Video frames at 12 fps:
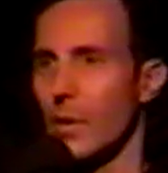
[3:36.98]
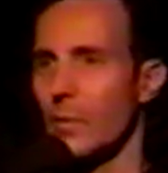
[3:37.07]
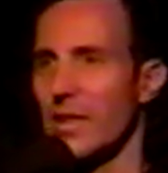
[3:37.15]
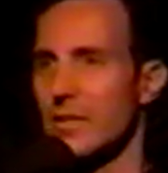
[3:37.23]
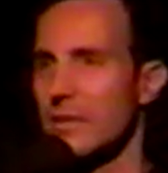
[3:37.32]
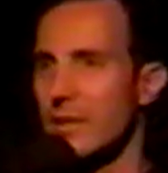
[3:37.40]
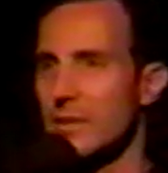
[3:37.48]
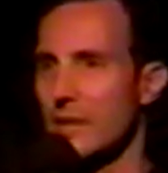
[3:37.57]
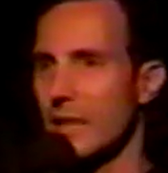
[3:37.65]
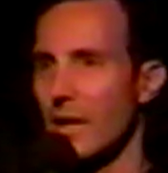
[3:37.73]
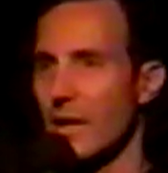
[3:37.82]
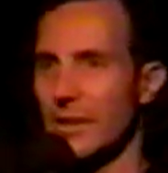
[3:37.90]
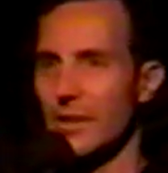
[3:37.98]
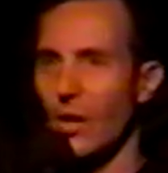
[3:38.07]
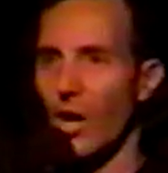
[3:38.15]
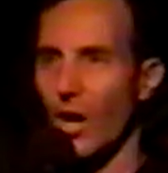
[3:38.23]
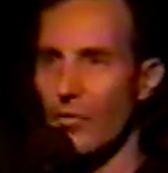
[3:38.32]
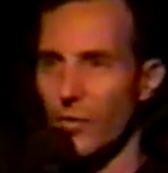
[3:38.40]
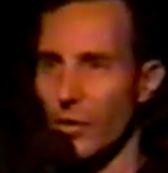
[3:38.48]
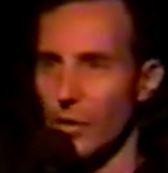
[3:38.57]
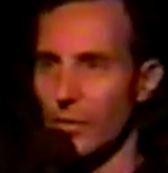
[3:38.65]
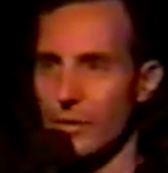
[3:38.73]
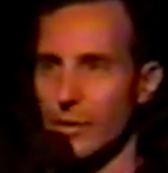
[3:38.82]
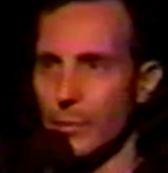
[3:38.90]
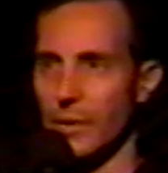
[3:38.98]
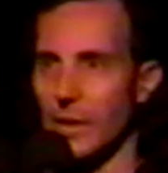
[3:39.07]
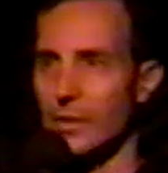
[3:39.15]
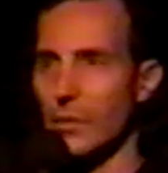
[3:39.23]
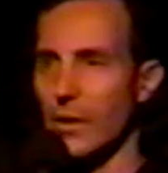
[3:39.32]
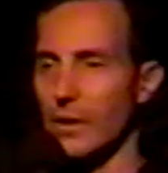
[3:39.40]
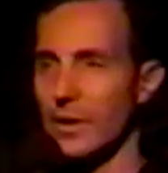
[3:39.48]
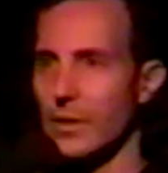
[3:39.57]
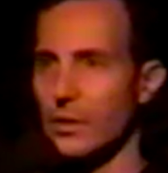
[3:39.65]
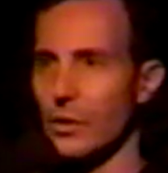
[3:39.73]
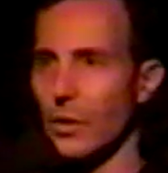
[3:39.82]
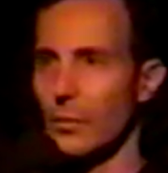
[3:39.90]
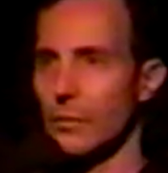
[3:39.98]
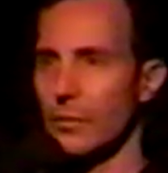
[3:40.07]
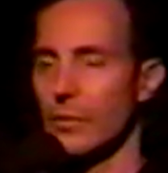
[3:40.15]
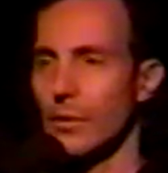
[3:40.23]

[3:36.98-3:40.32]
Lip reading: And I'm 69 and awful or something. That's not for the show.